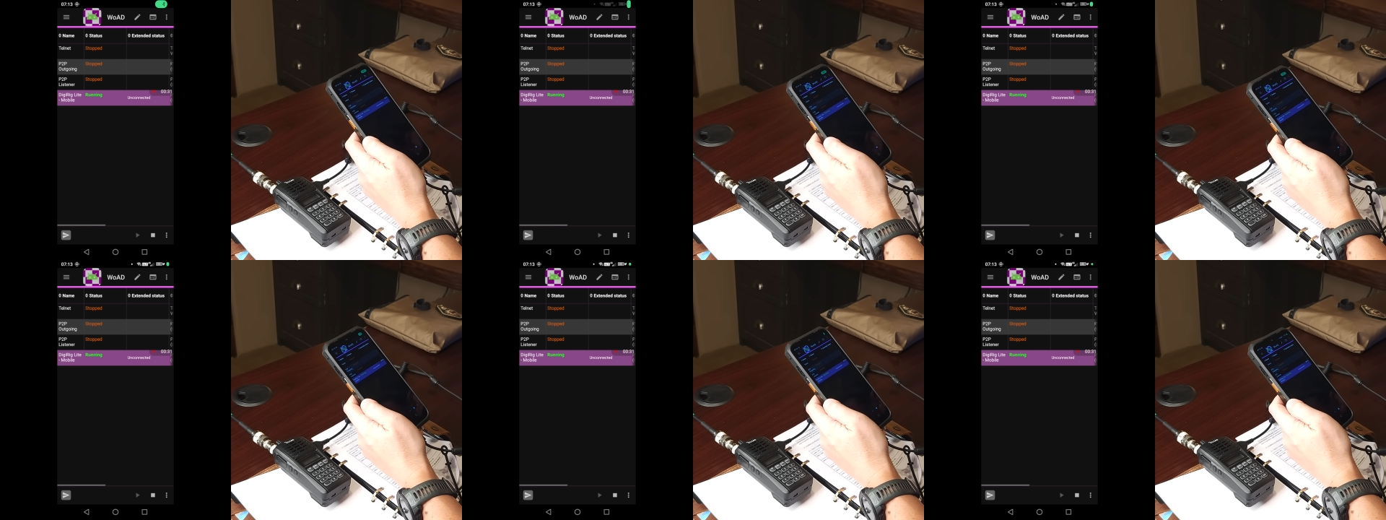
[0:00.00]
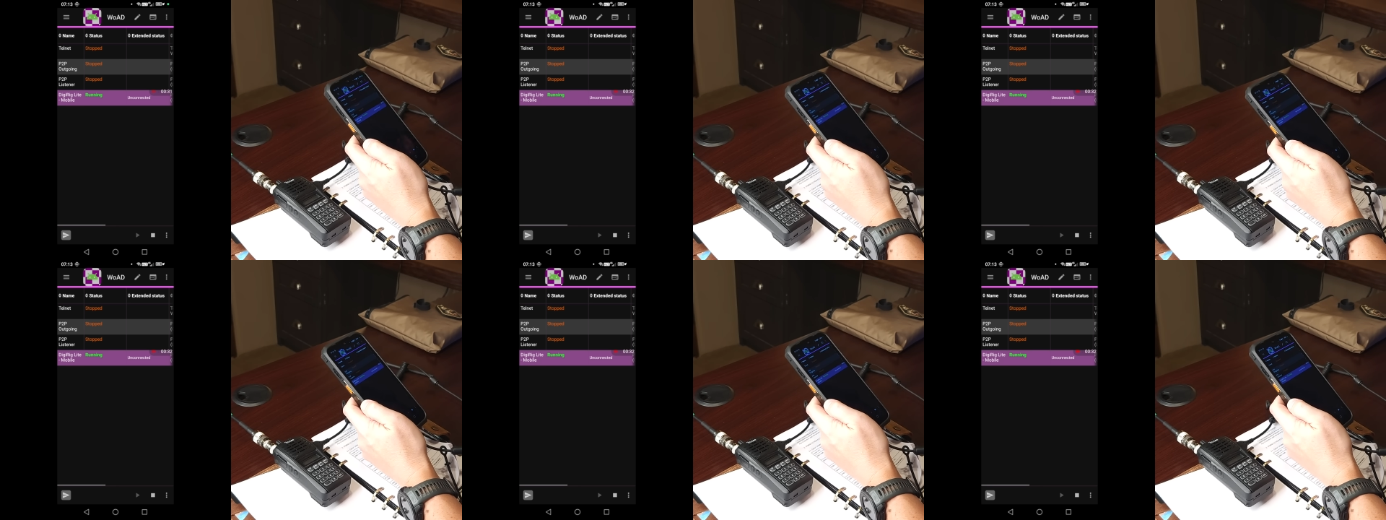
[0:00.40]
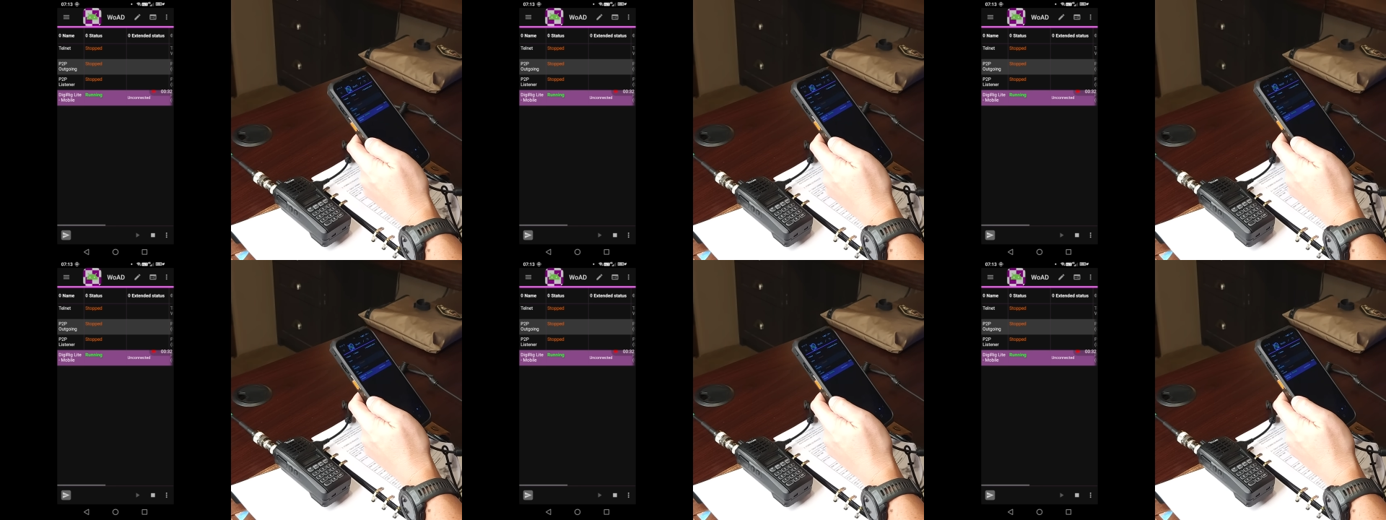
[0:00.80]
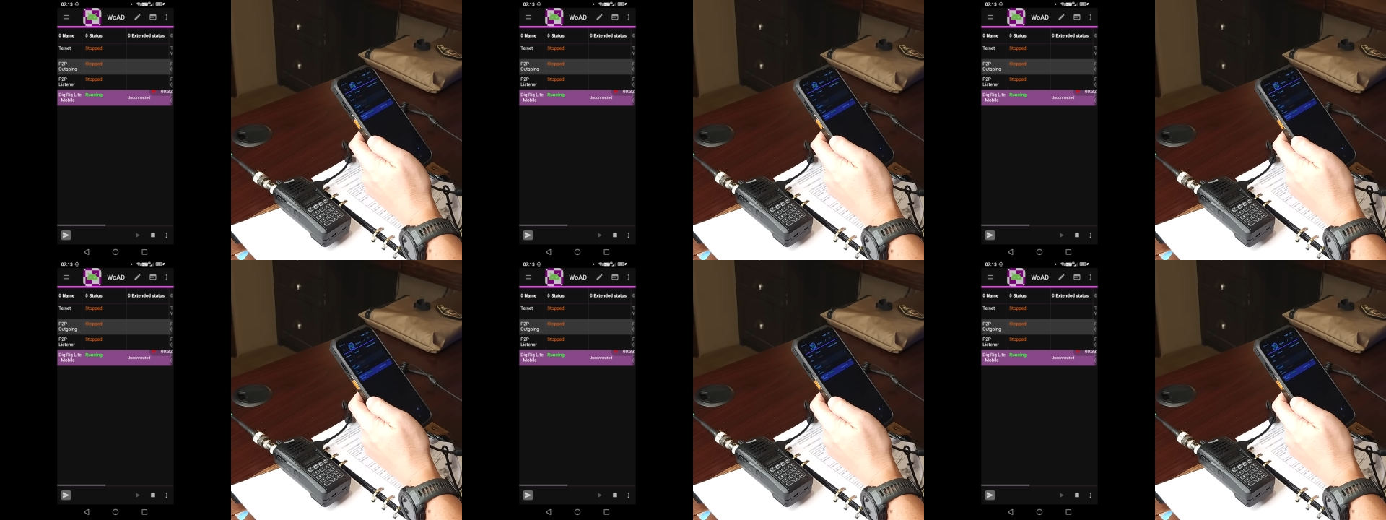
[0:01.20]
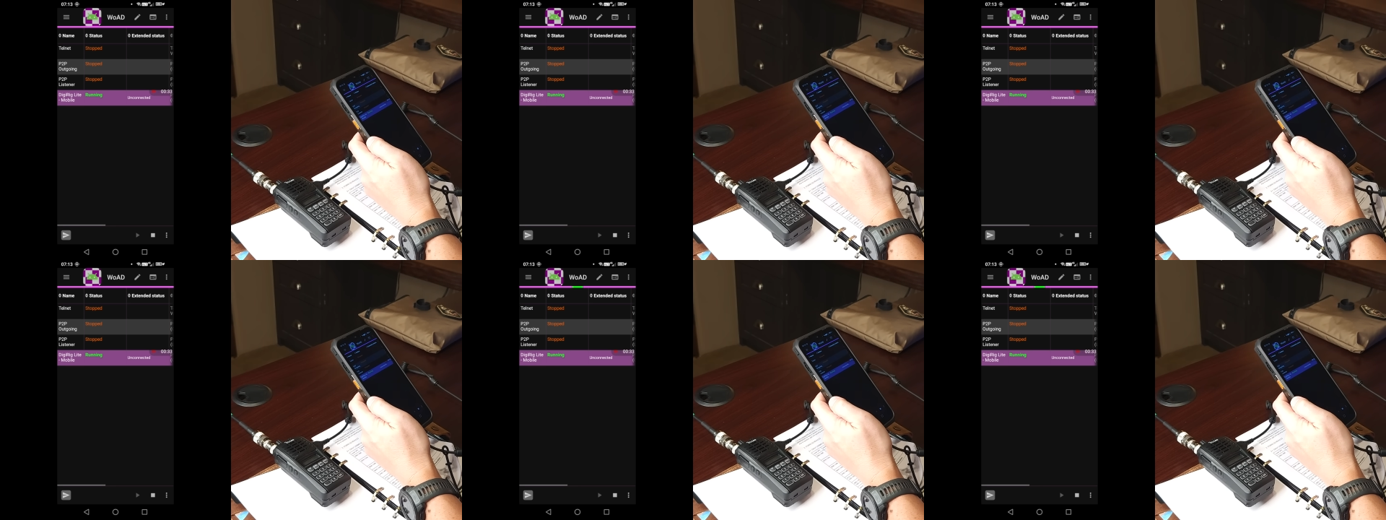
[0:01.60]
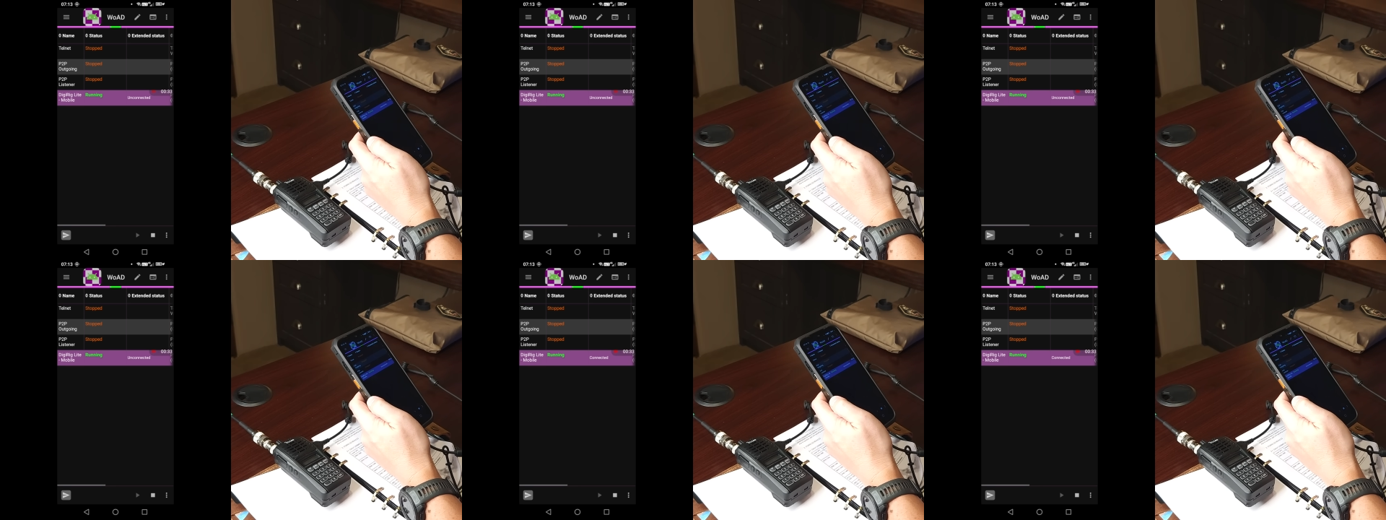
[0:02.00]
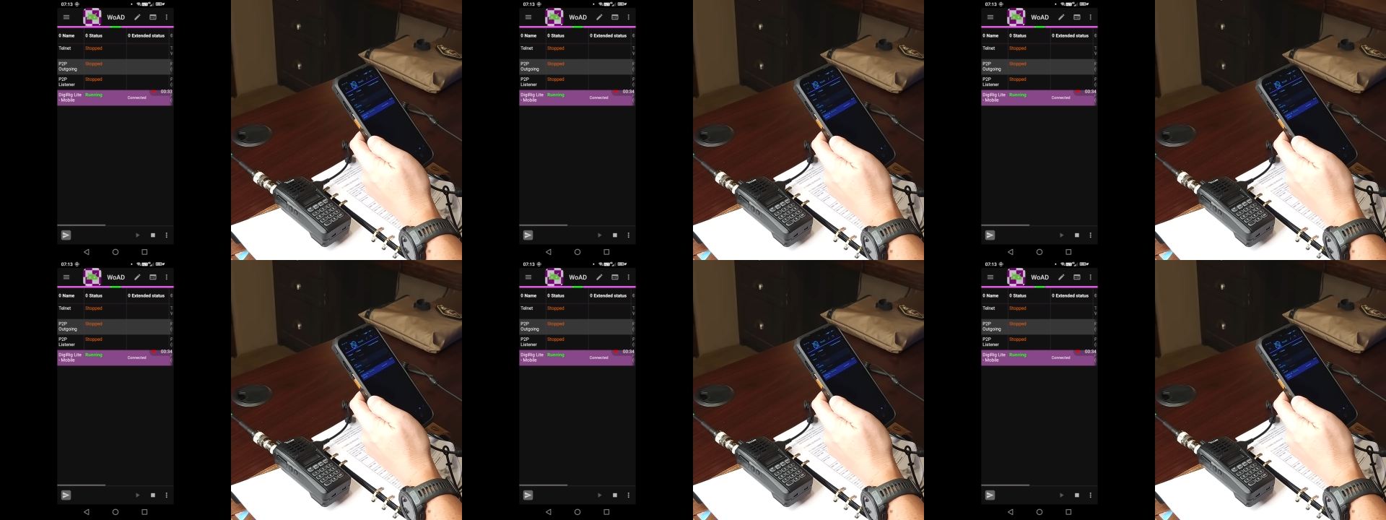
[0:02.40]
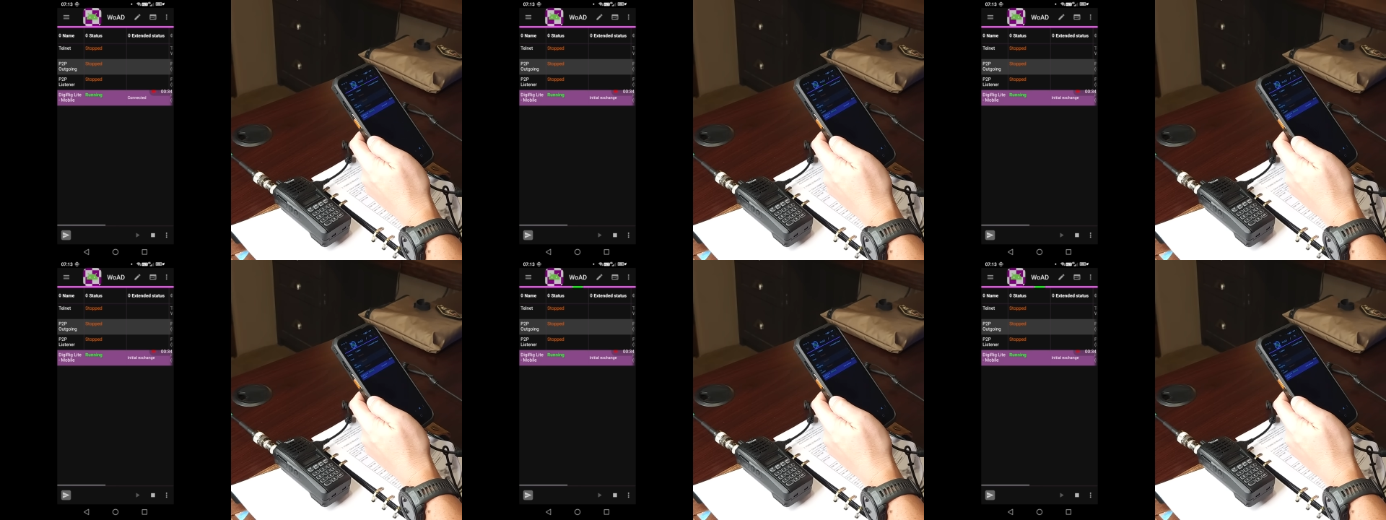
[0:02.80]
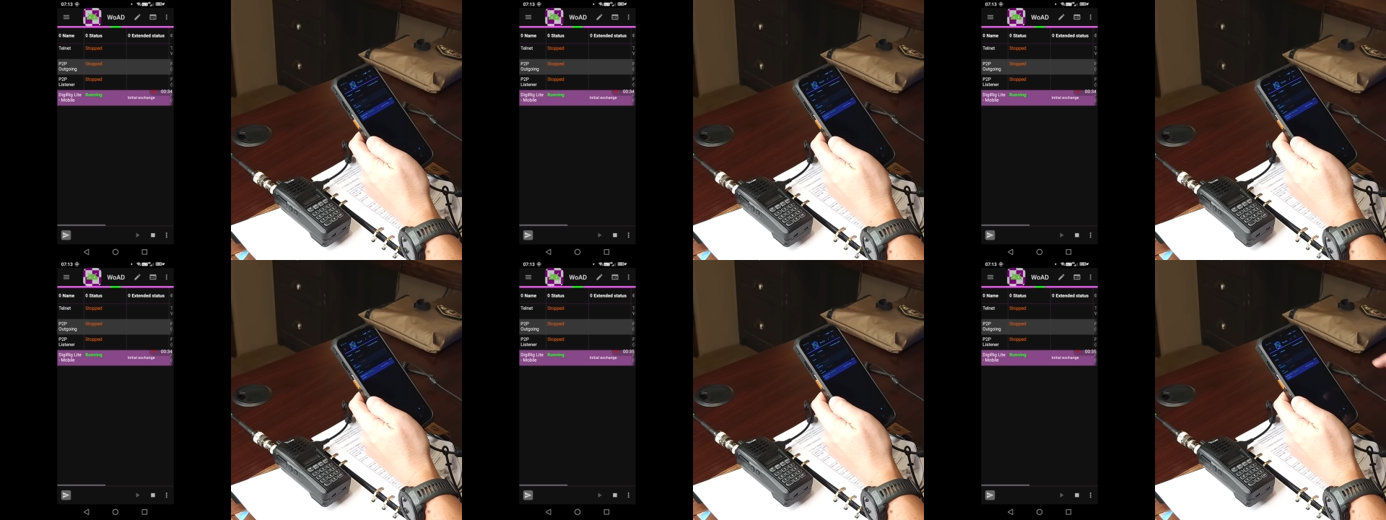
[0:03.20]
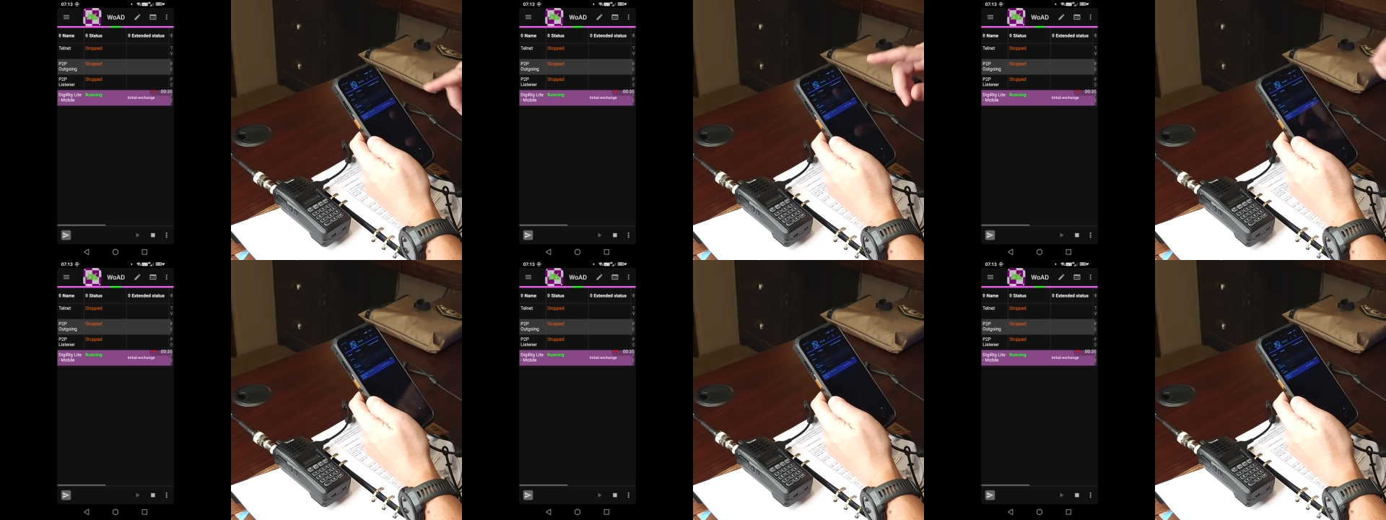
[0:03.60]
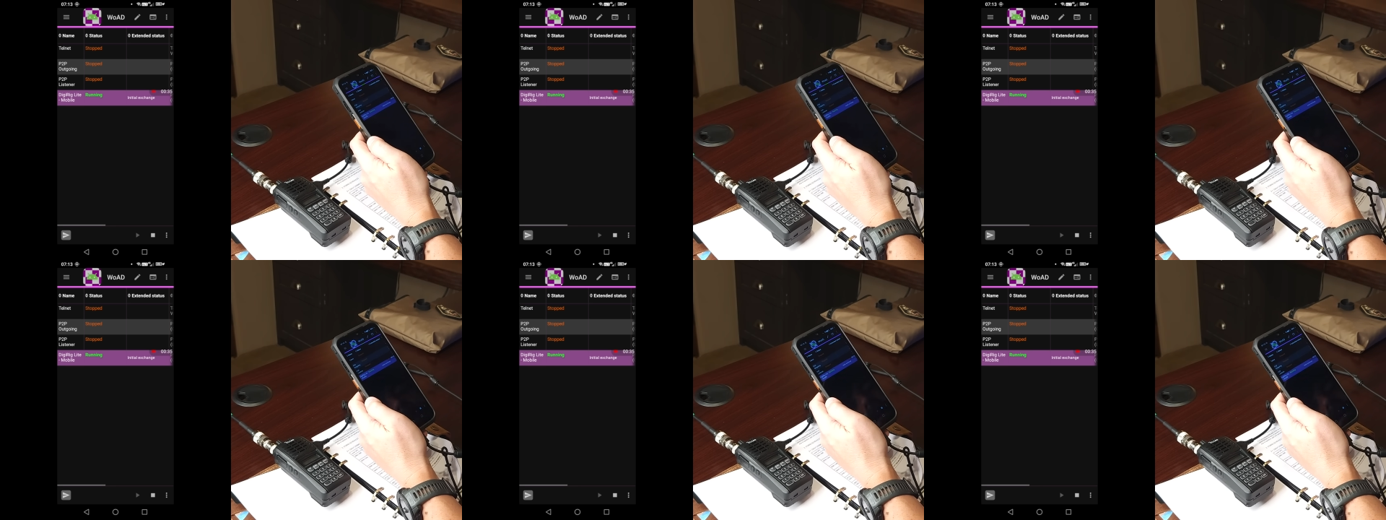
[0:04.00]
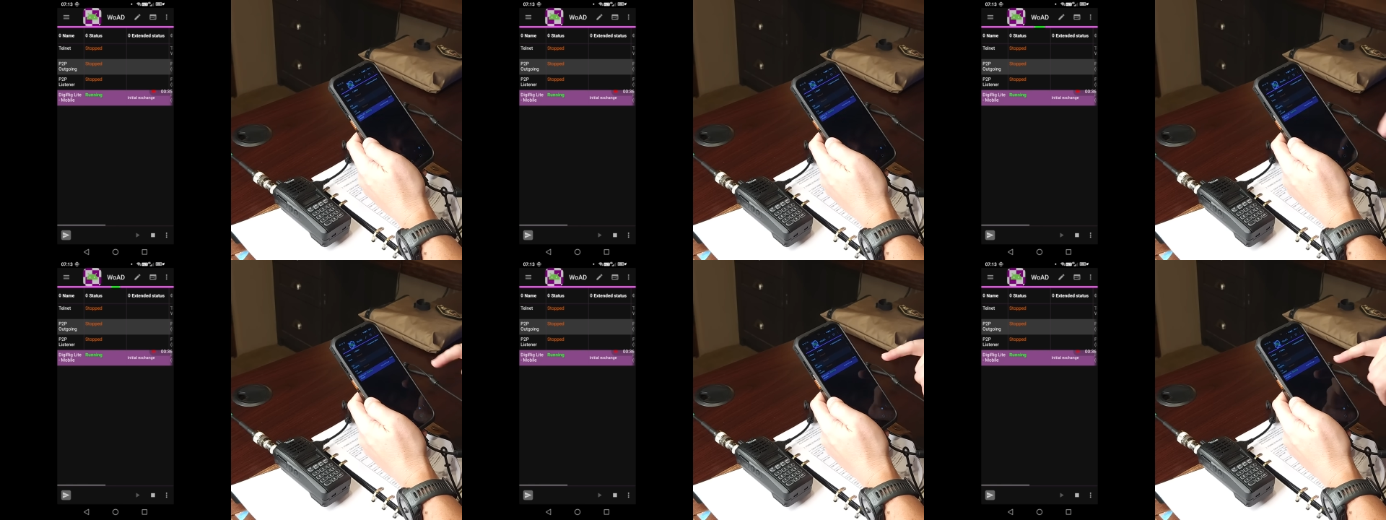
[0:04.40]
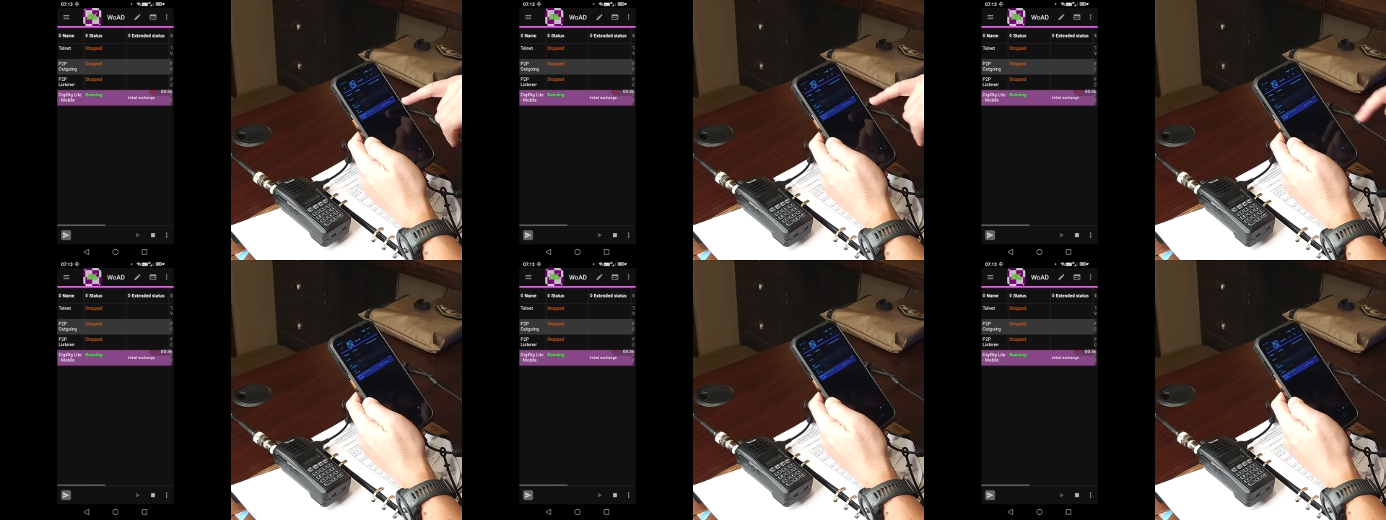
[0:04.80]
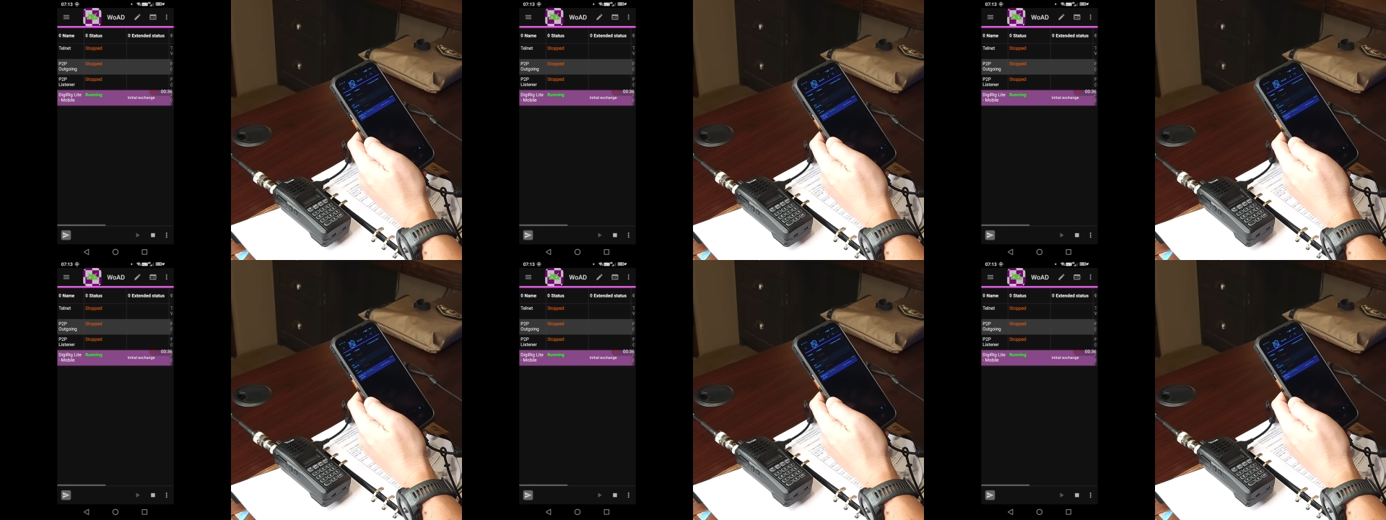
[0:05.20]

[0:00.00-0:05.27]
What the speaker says: (no speaker visible)